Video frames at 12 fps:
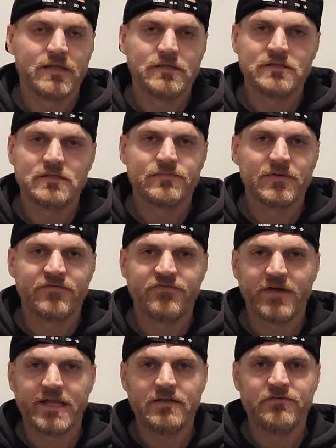he's just been
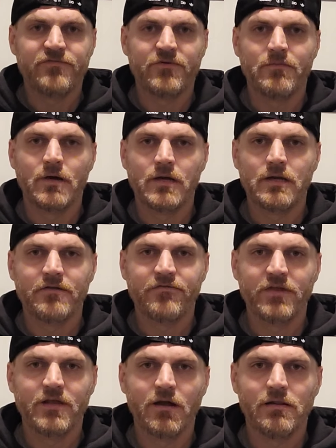fighting for money to
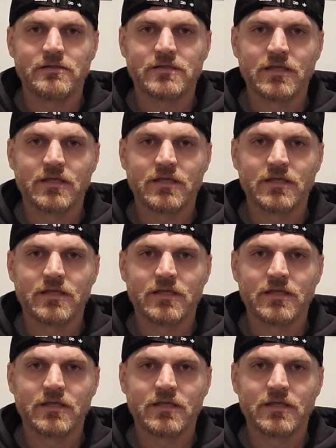feed all his